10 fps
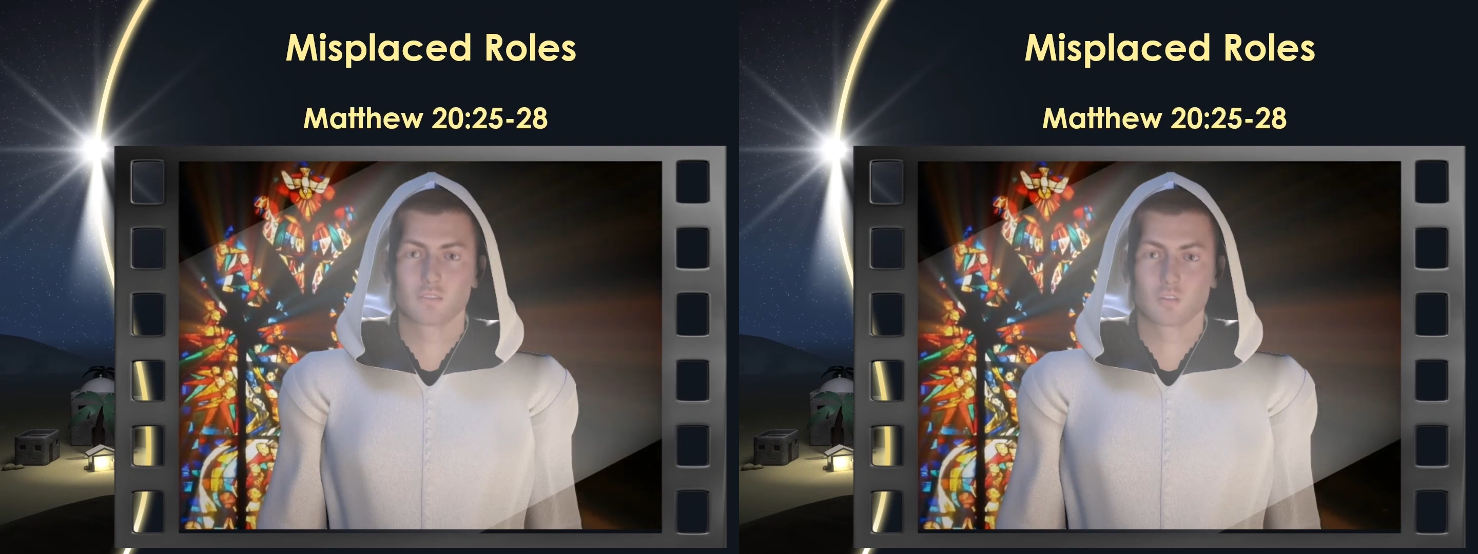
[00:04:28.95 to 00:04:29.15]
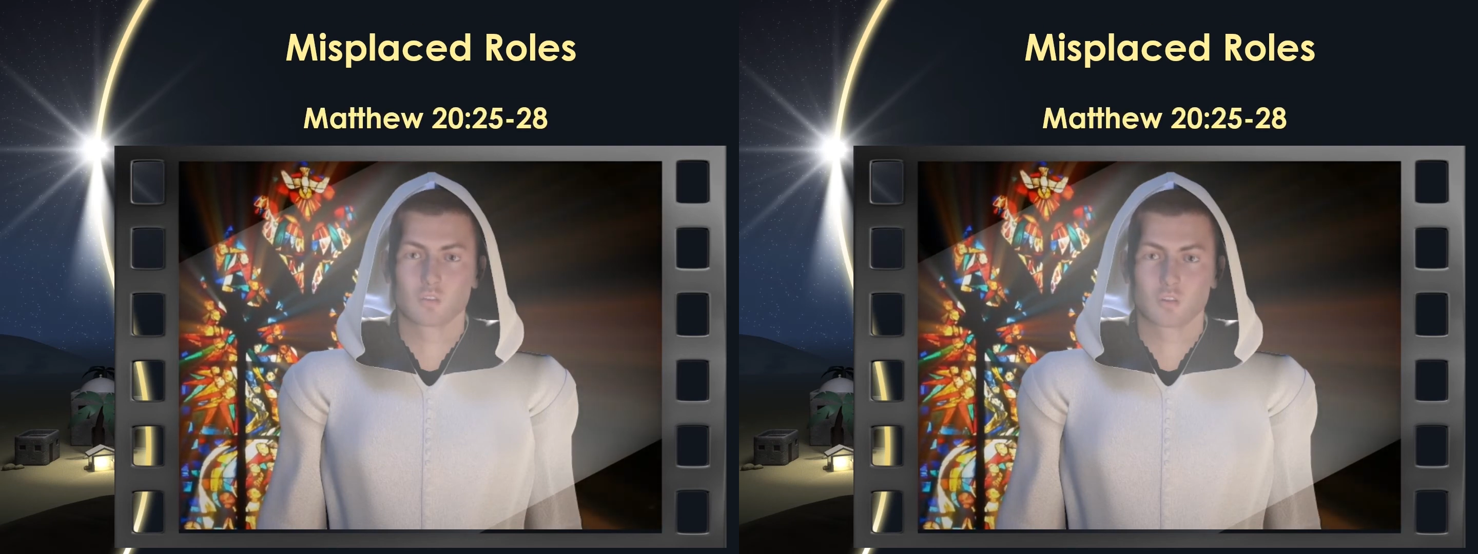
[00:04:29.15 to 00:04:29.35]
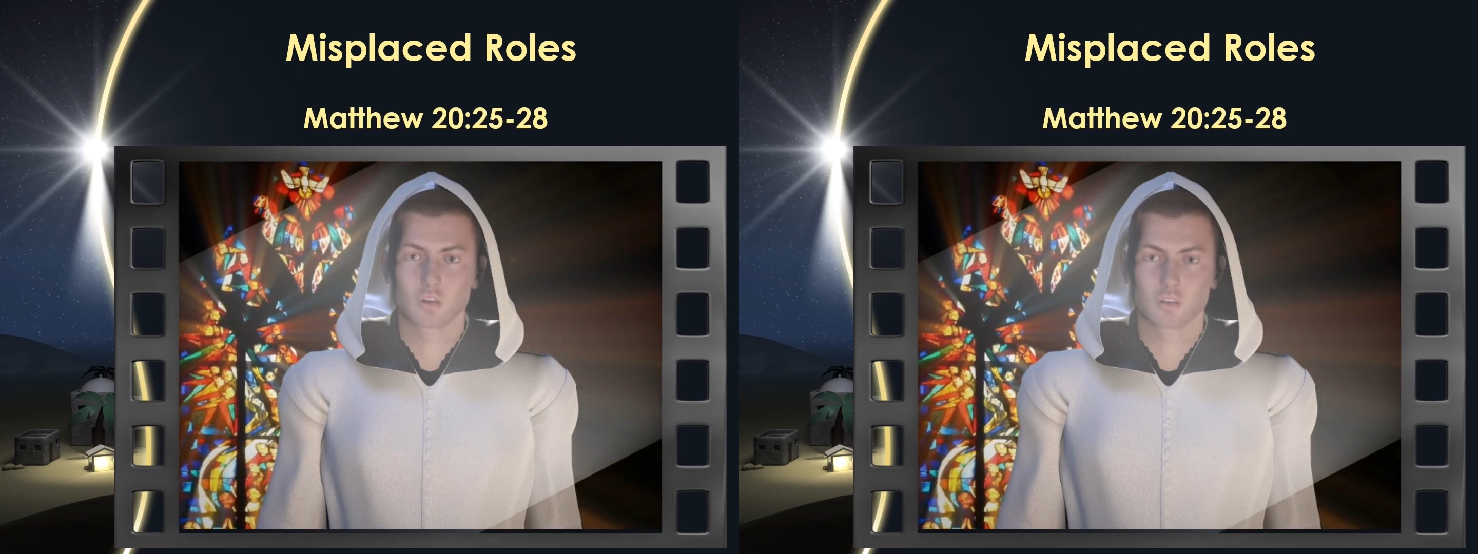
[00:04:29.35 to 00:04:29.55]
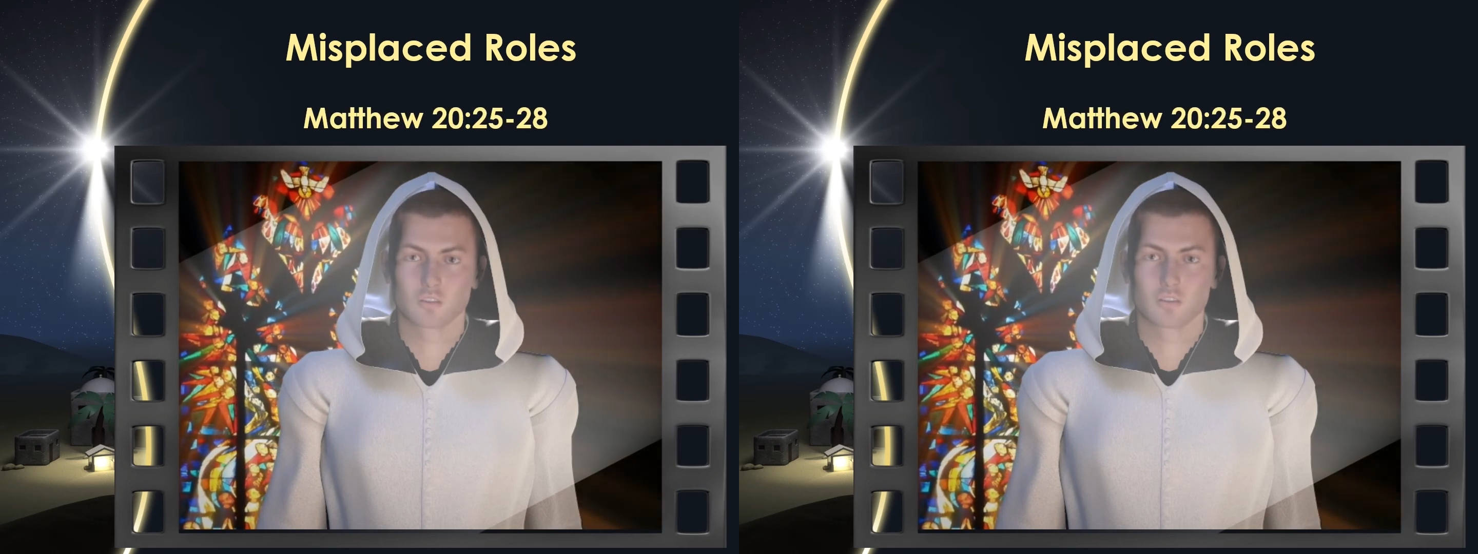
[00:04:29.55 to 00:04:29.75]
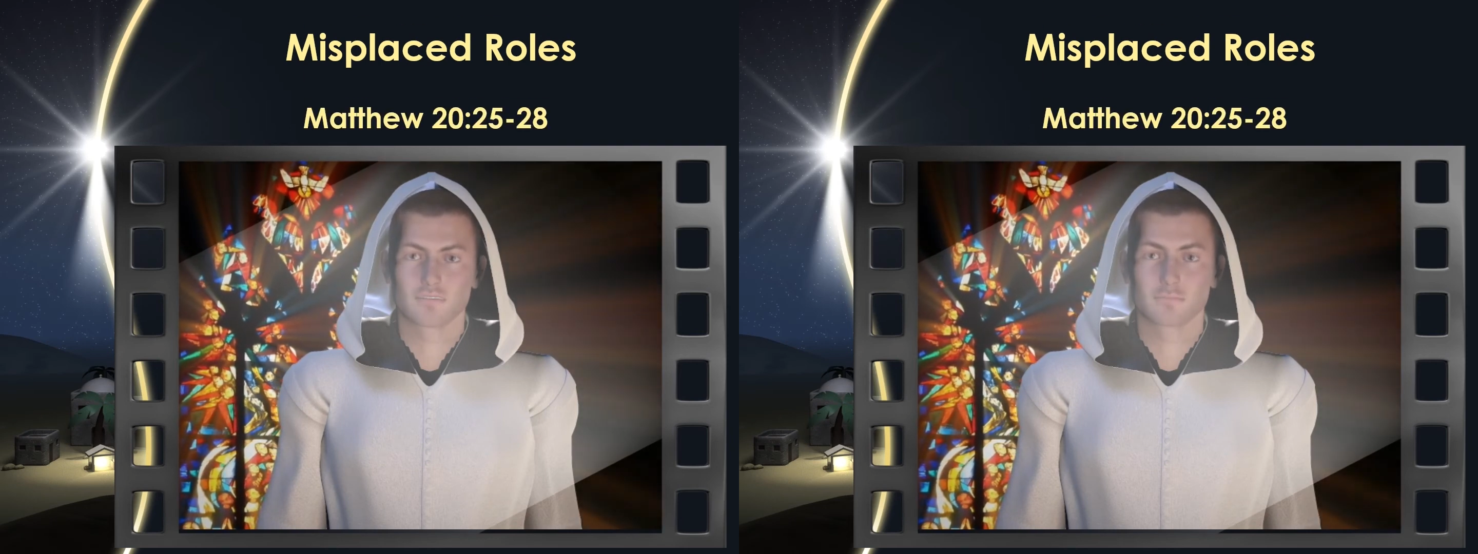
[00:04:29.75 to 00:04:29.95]
Ye know
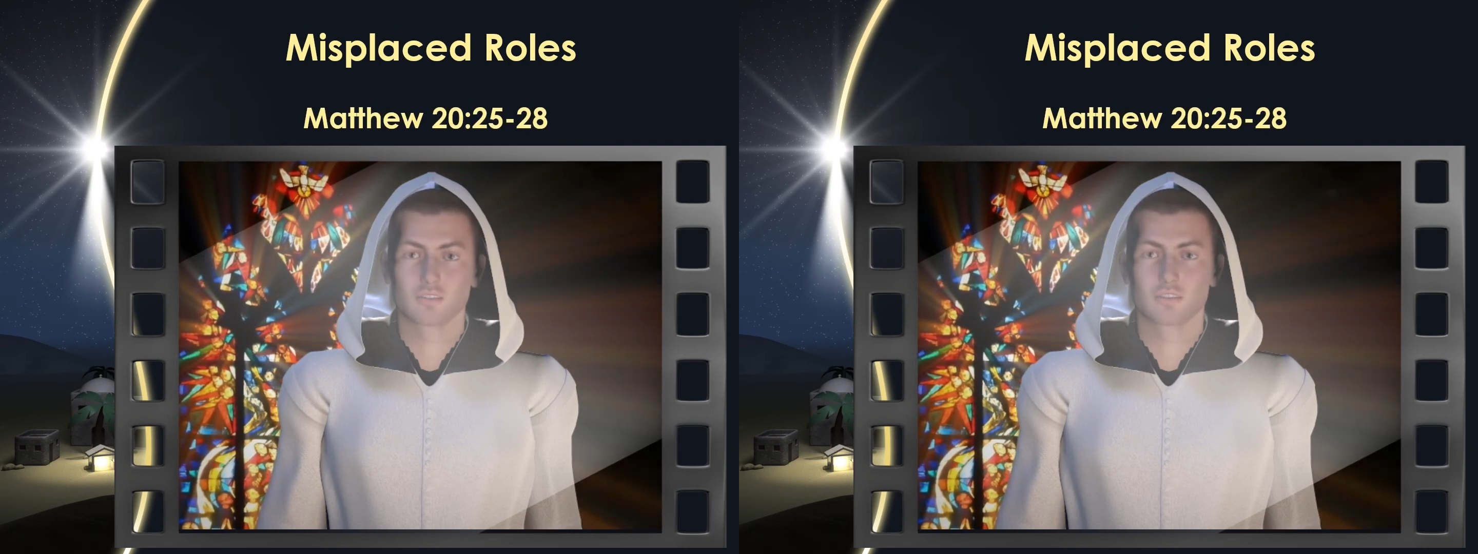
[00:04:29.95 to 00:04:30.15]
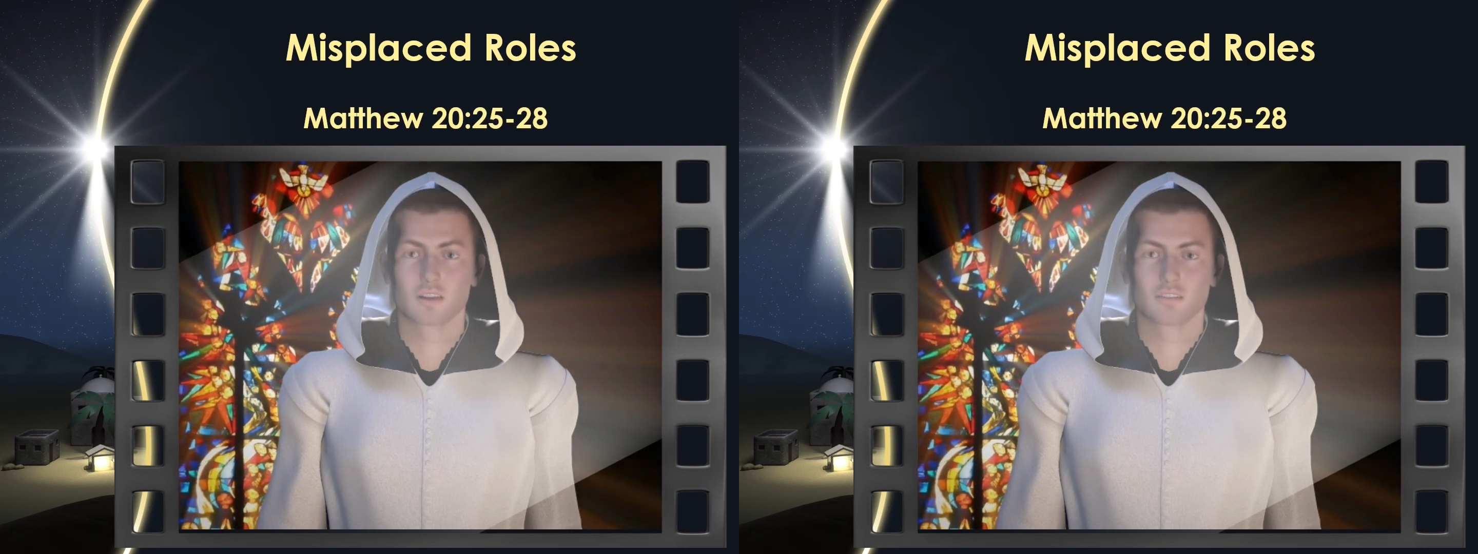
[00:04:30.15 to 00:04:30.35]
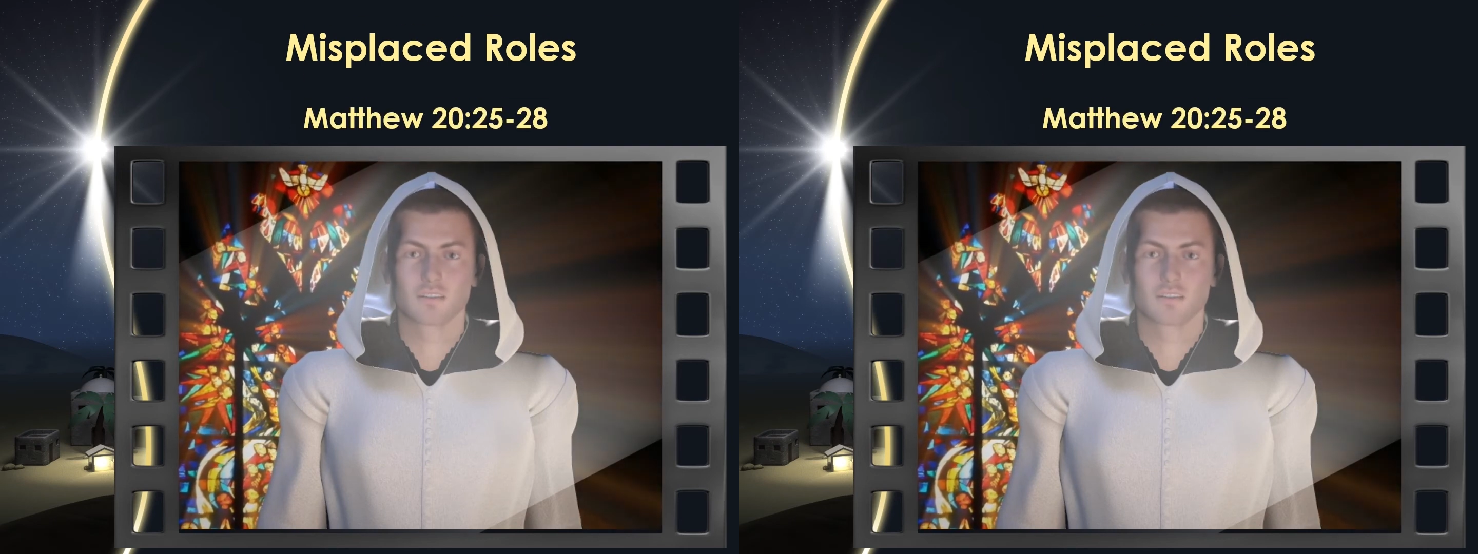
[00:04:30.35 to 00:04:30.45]
that the princes